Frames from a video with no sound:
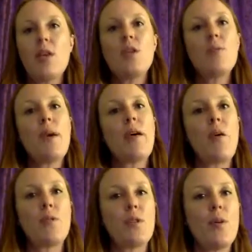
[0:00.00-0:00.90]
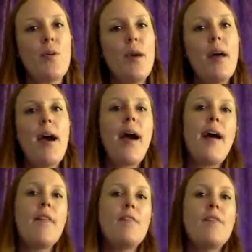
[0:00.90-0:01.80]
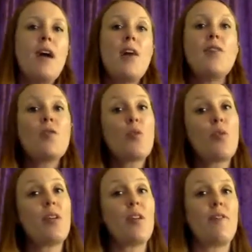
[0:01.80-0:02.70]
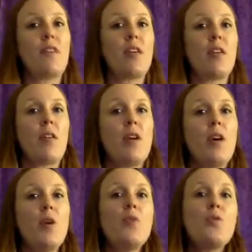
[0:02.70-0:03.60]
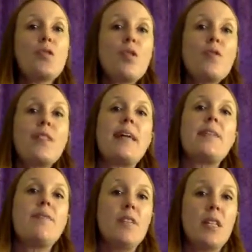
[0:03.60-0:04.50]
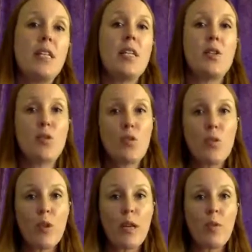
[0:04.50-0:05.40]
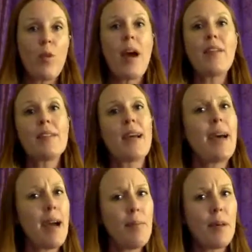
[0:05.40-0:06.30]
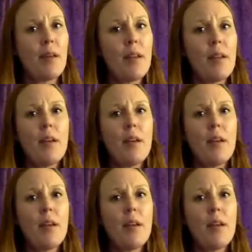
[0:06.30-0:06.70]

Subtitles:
You might also have an authority figure who serves as a villain in your story. Well, how does that happen?